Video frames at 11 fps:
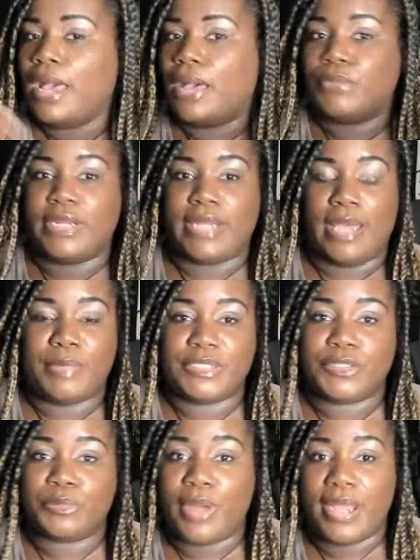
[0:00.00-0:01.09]
I would not be
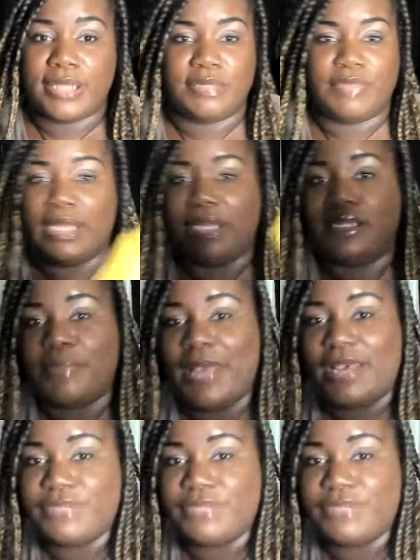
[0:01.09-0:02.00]
surprised if they end up having